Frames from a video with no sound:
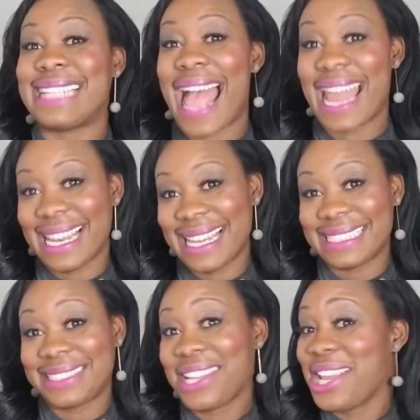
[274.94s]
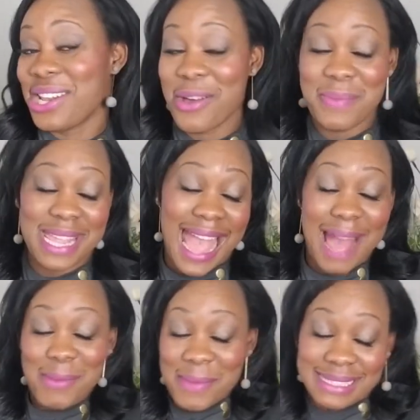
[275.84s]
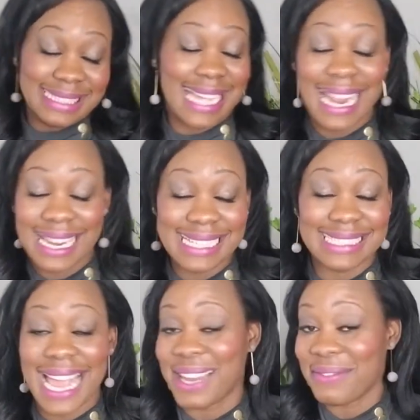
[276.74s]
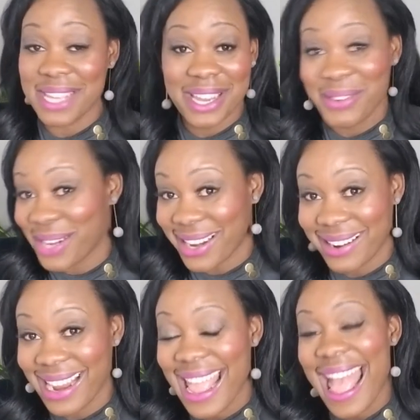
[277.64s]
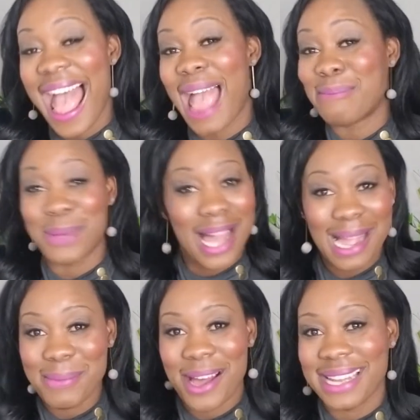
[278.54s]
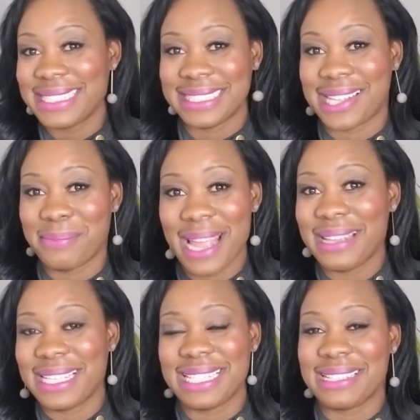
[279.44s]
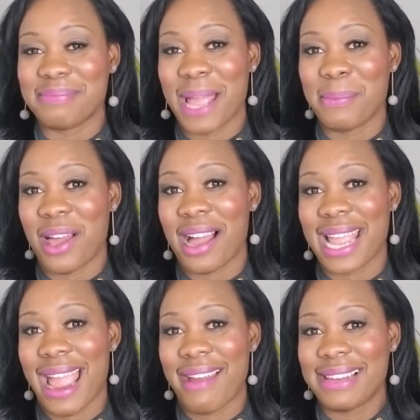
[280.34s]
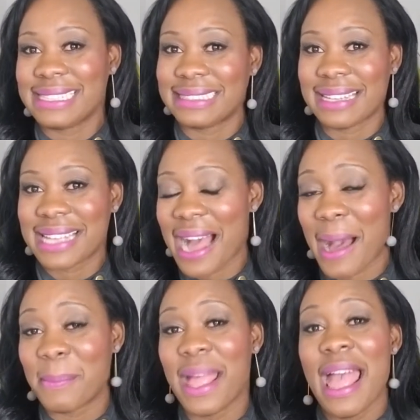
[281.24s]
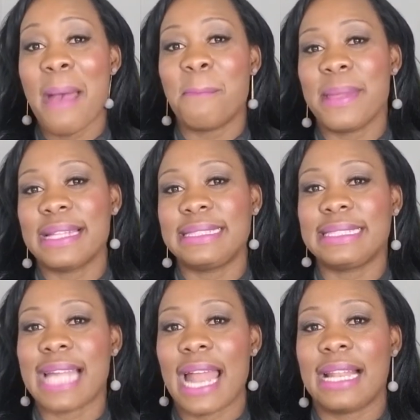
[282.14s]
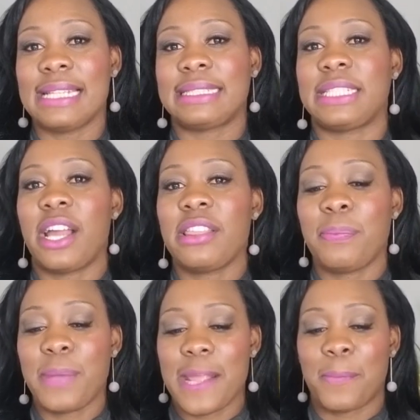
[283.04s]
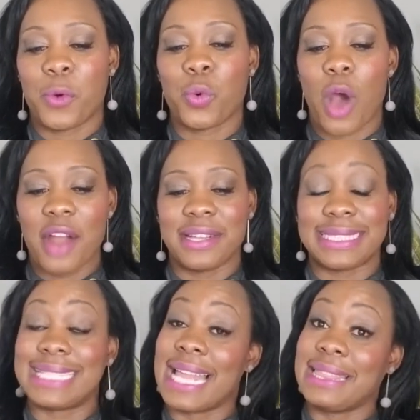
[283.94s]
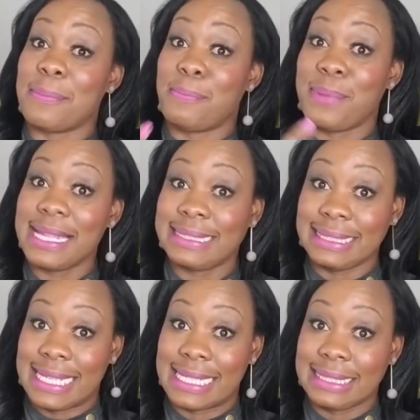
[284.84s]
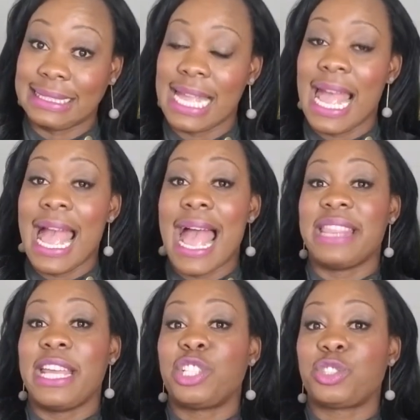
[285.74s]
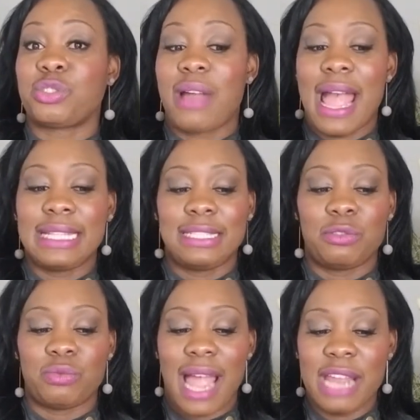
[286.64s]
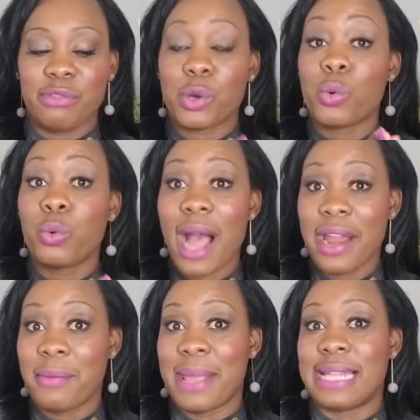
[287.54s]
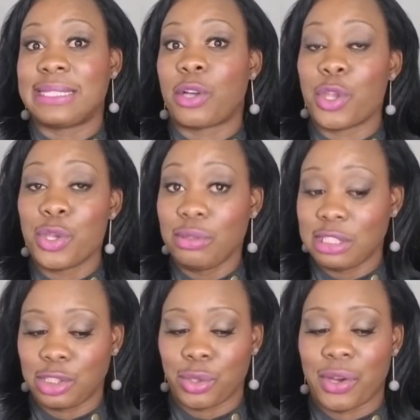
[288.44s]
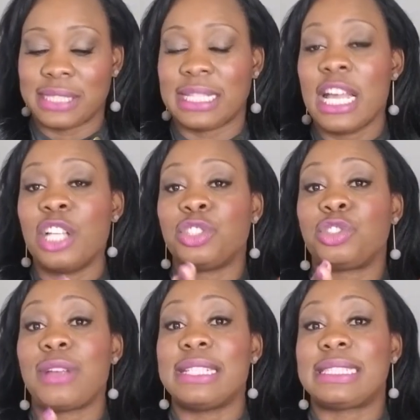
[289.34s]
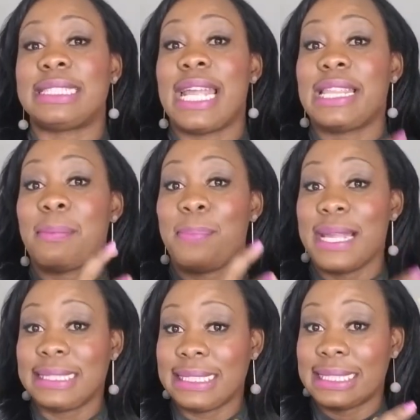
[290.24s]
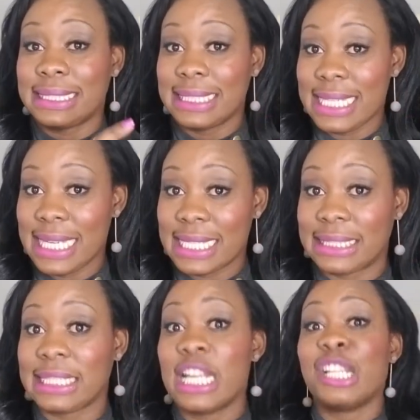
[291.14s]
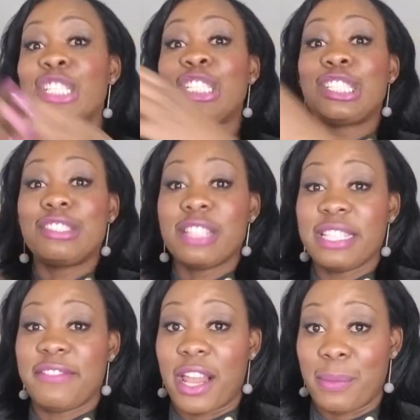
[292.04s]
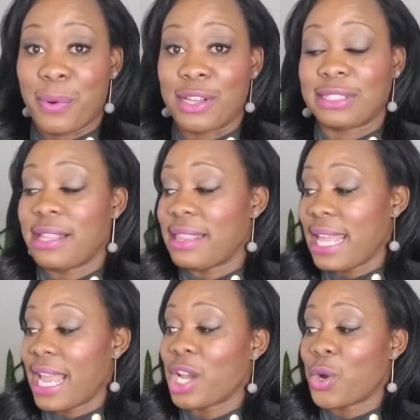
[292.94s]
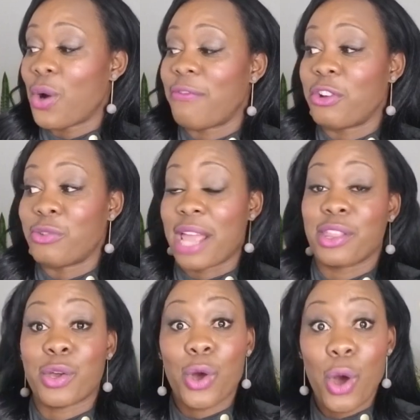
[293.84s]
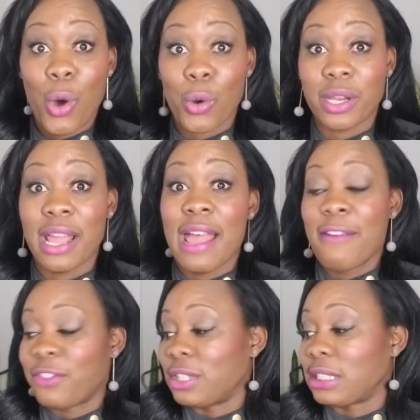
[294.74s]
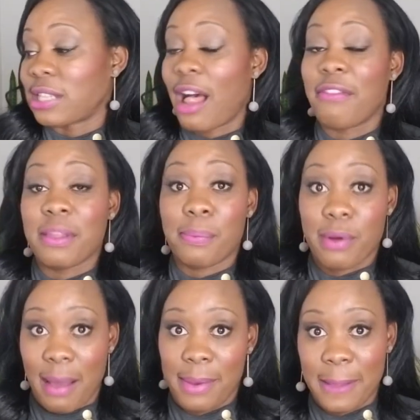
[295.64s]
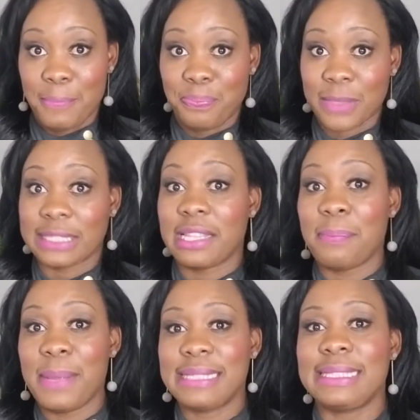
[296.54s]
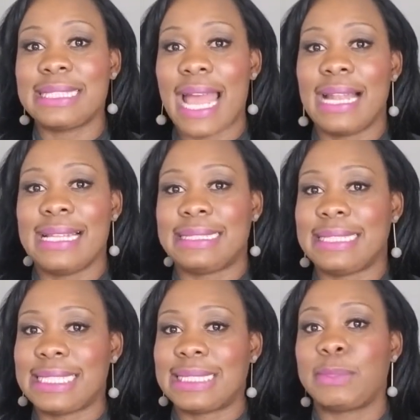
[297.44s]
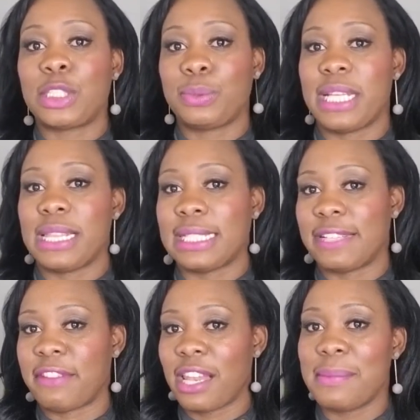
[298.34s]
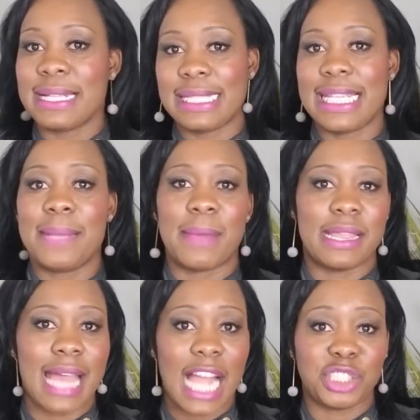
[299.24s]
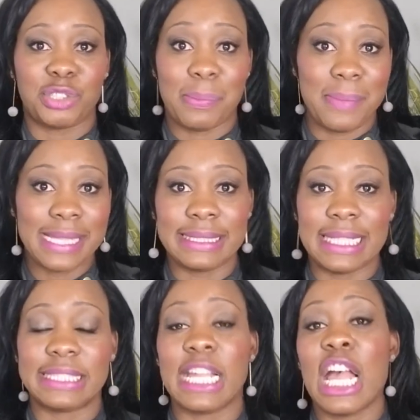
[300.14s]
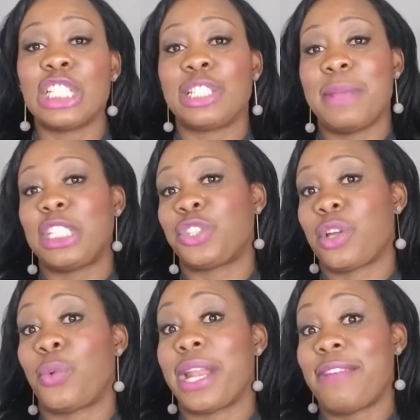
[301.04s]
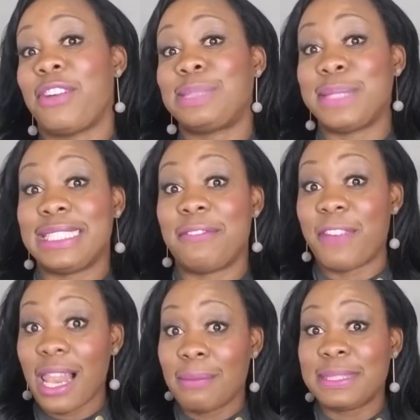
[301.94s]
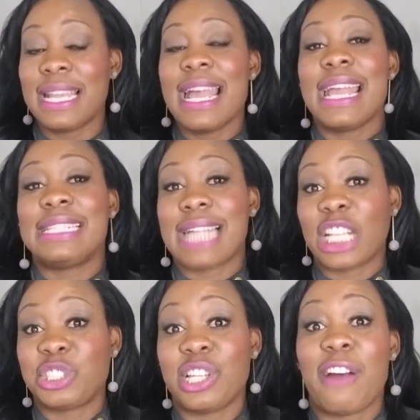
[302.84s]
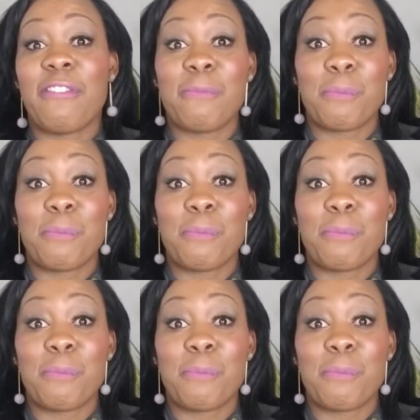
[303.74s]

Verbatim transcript: analyst. So you know me, I'm a business analyst. I love the career. I blog about it. It's on my, my blog, kara leise dot com. Business analysts, they are the people who understand the business and they try to write requirements or user stories to translate the business needs to the developers so that they can go off and write the code to solve the problem. So the business analyst sits between the development team and the actual business to make sure that whatever is being developed is actually of